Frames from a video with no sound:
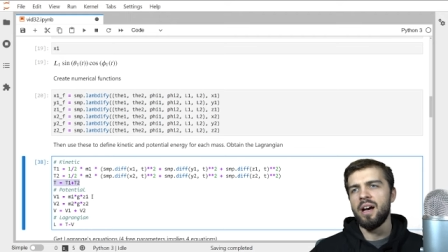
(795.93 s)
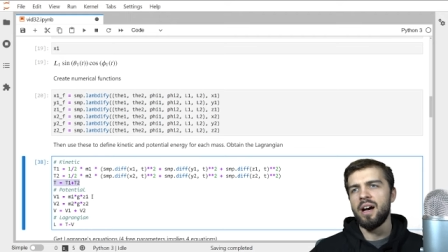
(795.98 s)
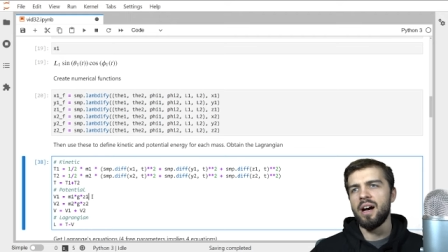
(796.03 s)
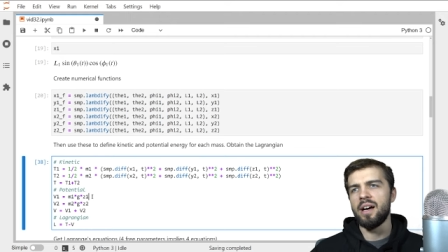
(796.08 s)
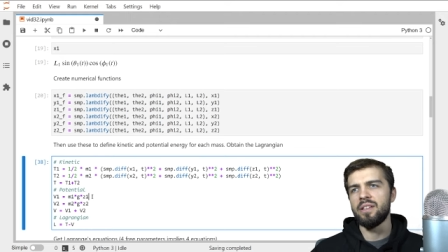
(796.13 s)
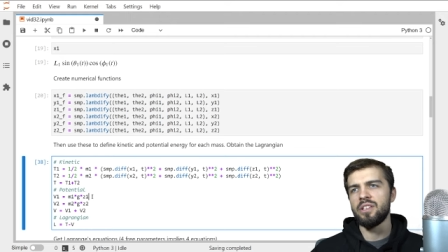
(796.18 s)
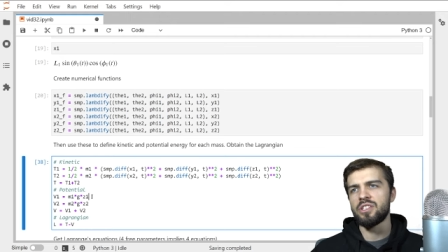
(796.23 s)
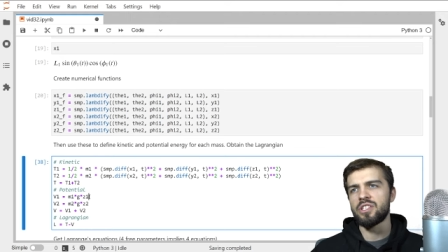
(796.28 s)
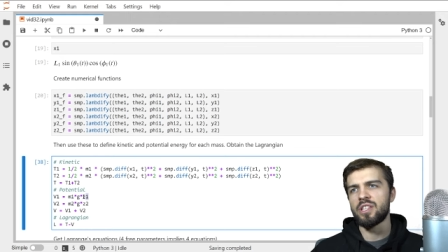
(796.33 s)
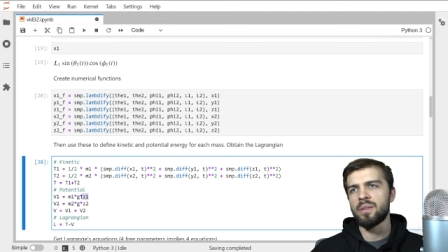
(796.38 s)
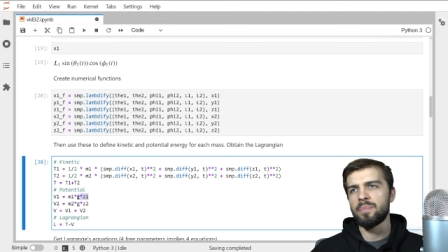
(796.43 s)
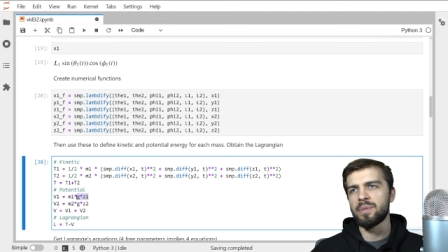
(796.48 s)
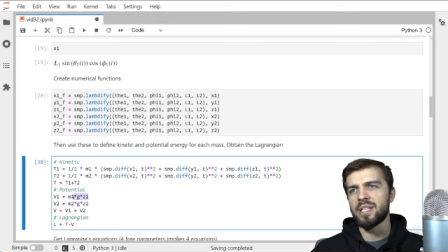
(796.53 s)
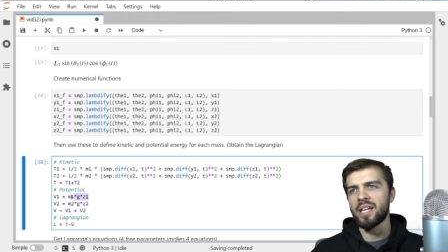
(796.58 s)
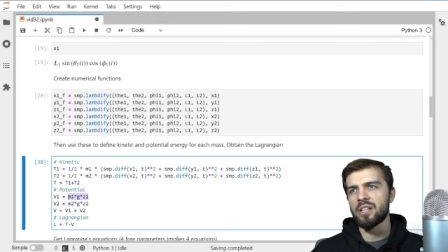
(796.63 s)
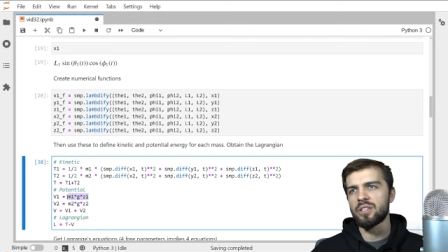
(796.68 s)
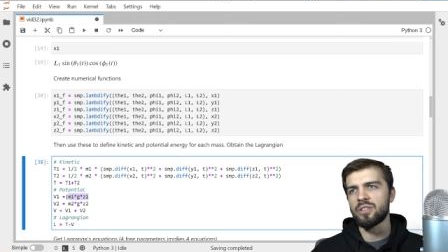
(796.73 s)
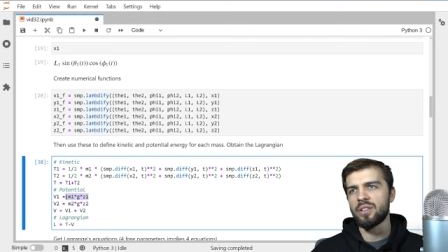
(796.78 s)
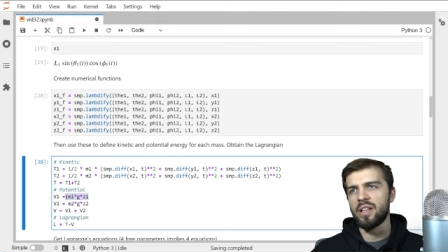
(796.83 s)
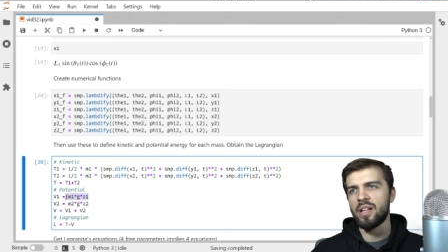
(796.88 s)
Uh, this is the
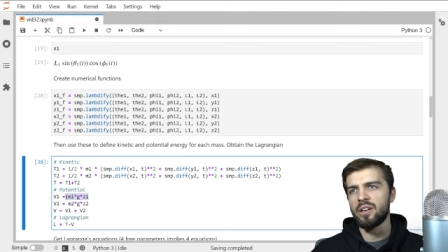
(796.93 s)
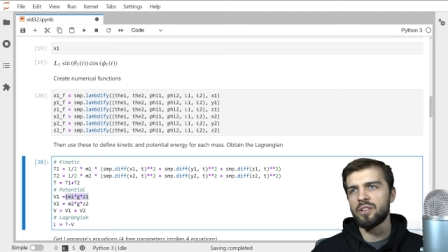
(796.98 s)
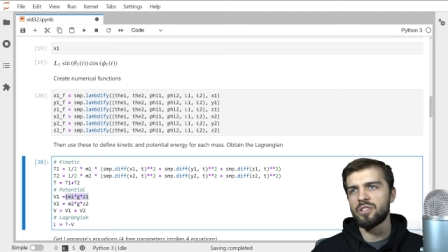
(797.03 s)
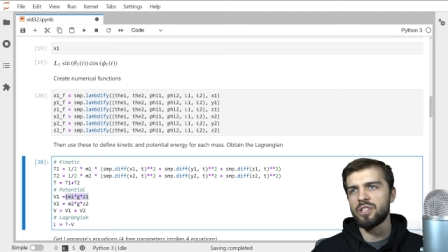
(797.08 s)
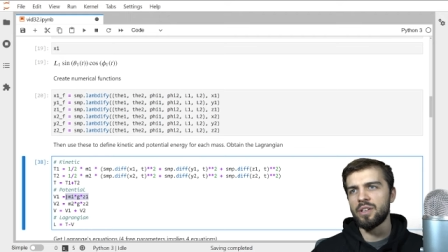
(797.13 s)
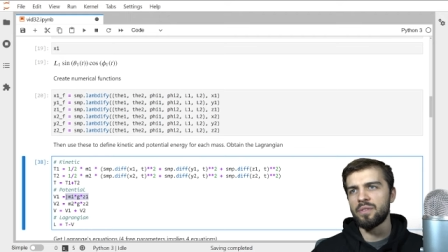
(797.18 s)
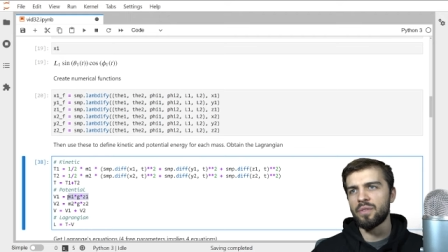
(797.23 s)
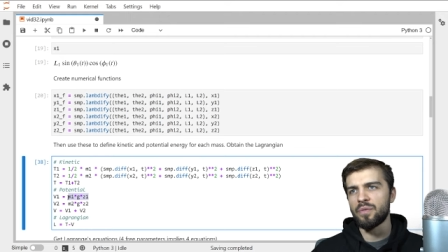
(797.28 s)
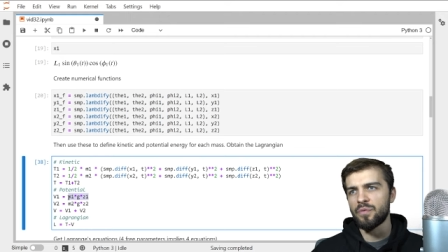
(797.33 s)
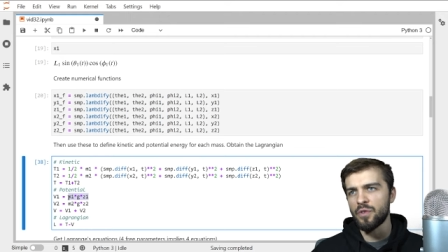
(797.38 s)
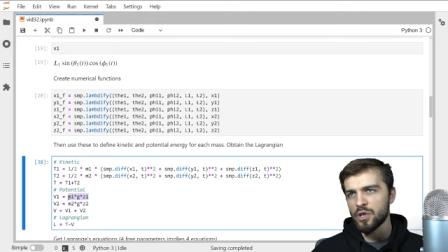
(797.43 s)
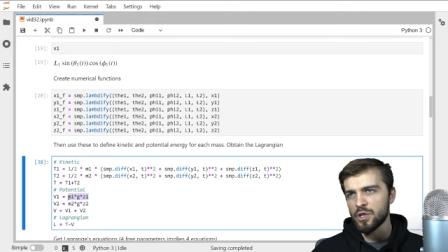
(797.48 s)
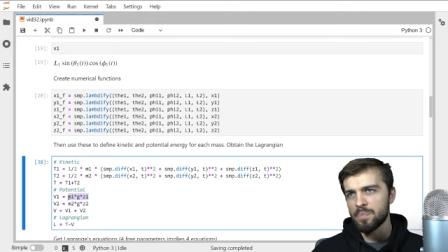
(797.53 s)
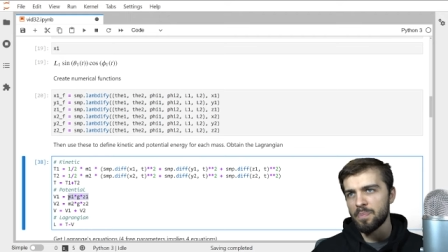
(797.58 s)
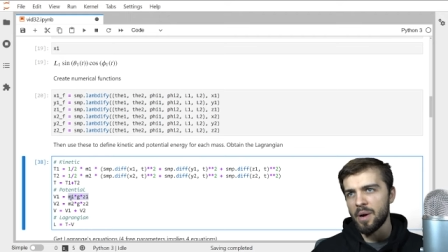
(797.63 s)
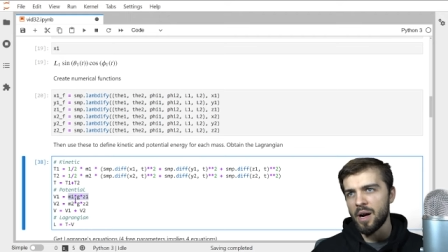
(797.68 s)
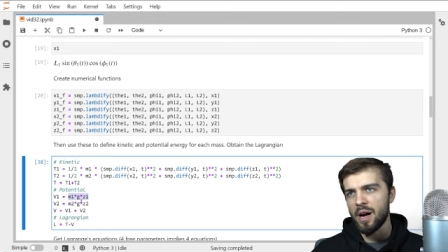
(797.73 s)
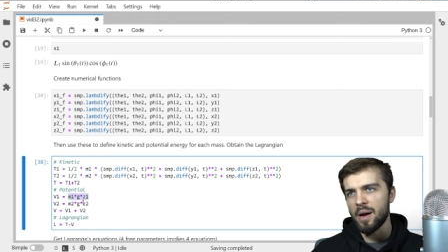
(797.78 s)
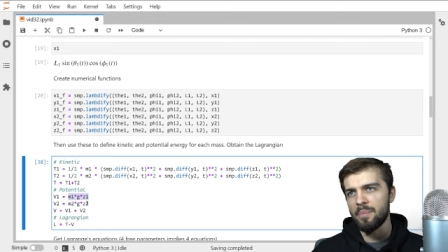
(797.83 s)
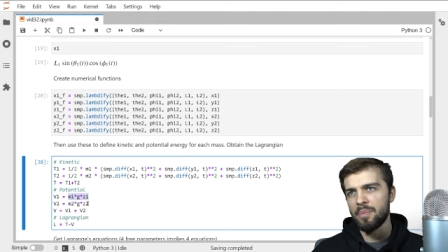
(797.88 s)
potential energy of the
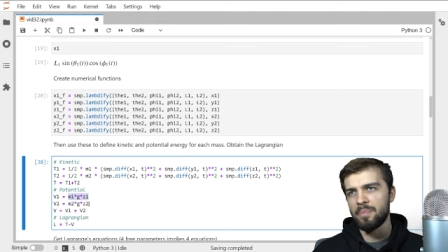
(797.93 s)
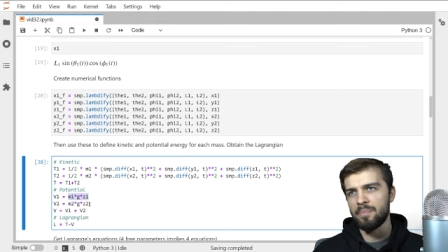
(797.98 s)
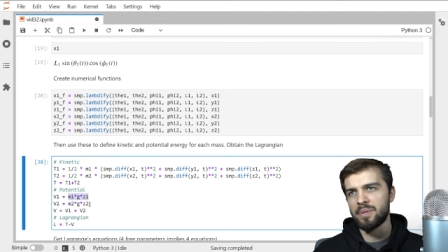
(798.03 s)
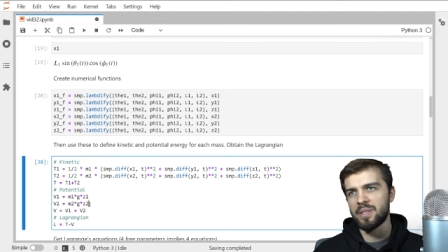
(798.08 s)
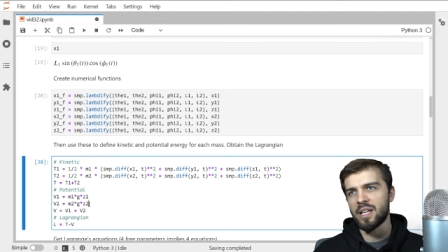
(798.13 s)
first bob,